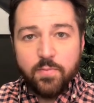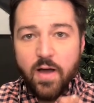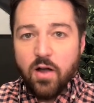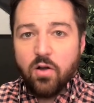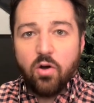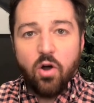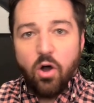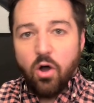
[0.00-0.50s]

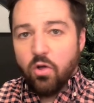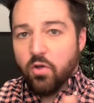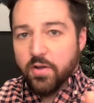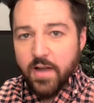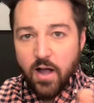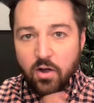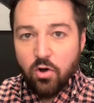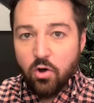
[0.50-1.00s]

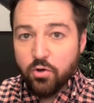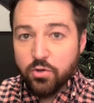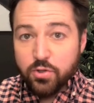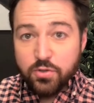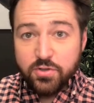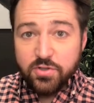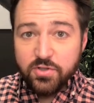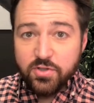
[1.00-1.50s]
alcoholic, alcohol
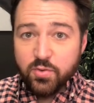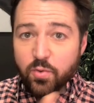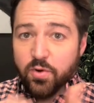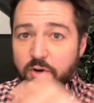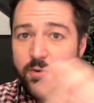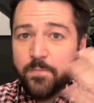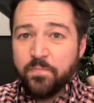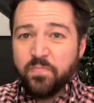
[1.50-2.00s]
use
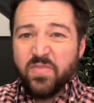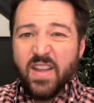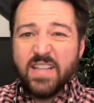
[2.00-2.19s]
disorder.